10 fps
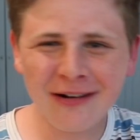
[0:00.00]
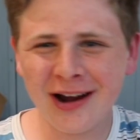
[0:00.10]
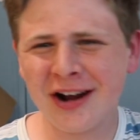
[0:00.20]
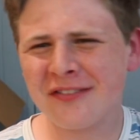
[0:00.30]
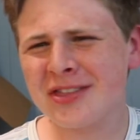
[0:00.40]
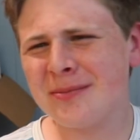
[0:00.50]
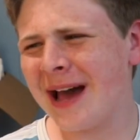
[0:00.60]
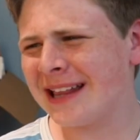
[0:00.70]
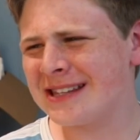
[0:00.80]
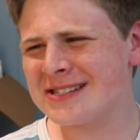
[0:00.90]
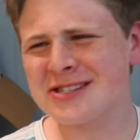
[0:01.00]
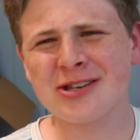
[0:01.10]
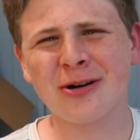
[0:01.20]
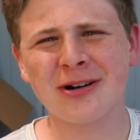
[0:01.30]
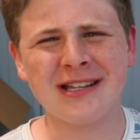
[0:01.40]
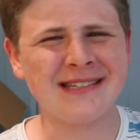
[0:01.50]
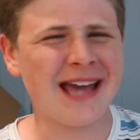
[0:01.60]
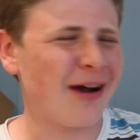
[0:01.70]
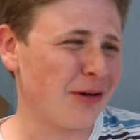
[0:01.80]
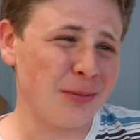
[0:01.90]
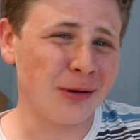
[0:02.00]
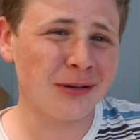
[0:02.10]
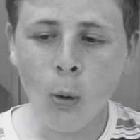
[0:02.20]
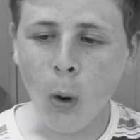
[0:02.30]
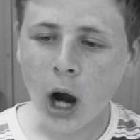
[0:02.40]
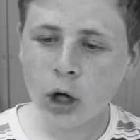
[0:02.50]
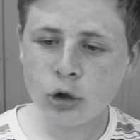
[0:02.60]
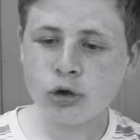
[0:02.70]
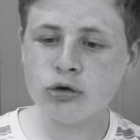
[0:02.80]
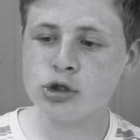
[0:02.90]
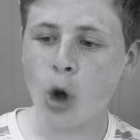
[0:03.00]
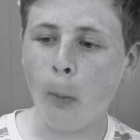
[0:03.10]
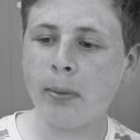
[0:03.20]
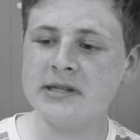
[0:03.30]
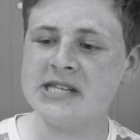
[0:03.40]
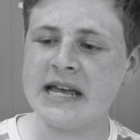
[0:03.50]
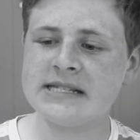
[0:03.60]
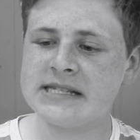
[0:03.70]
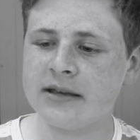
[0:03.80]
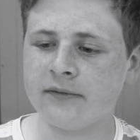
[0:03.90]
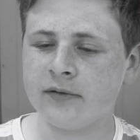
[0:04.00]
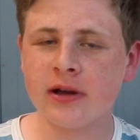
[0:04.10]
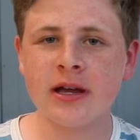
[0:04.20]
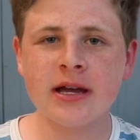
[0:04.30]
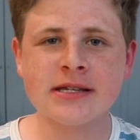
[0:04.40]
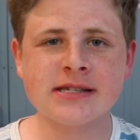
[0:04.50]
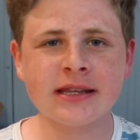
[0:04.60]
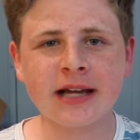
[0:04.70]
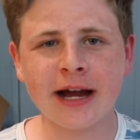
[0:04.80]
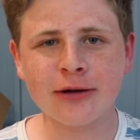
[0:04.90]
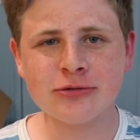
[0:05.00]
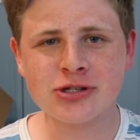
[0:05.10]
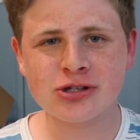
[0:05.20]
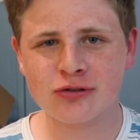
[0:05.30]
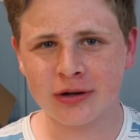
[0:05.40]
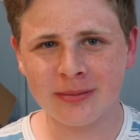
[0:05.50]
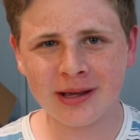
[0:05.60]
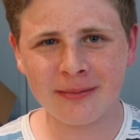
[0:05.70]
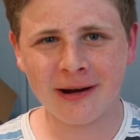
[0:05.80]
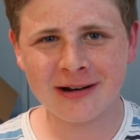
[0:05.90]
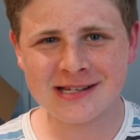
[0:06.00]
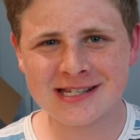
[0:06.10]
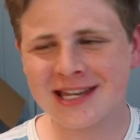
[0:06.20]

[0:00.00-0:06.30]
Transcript: Right off the bat, this is already terrible. Why are you so possessive? Said the guy who's screaming about his